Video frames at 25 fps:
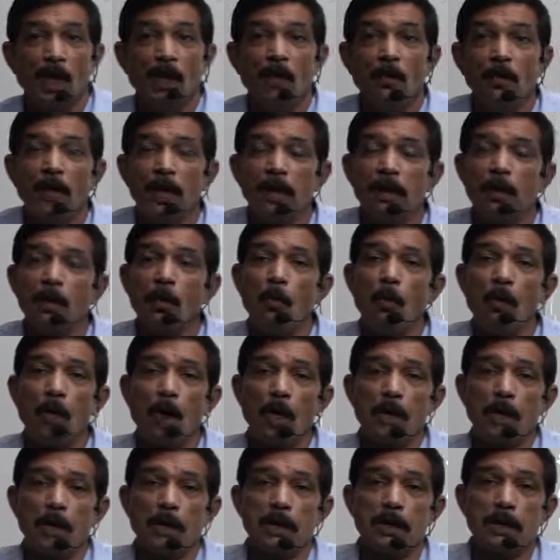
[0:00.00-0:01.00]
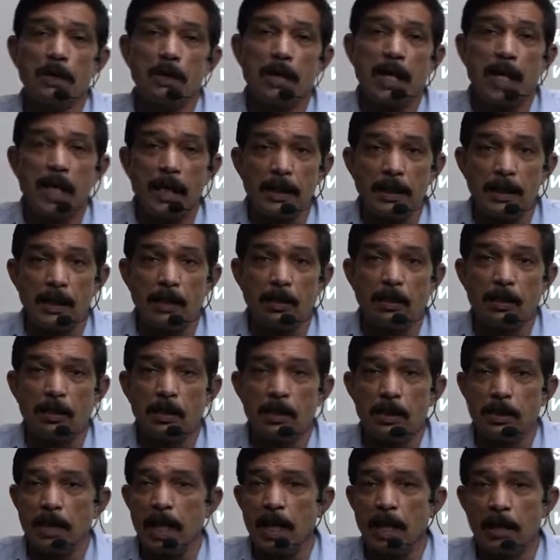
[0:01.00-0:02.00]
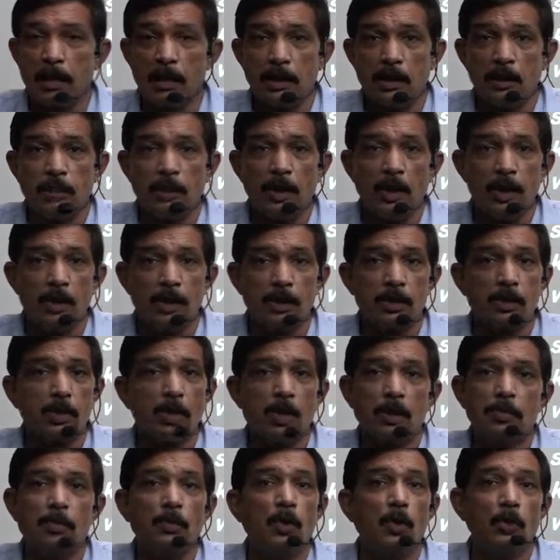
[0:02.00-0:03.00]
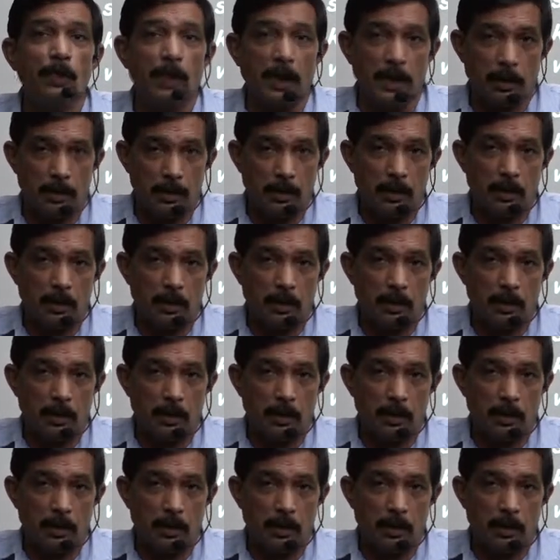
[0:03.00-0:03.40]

When the water is static, static means not moving.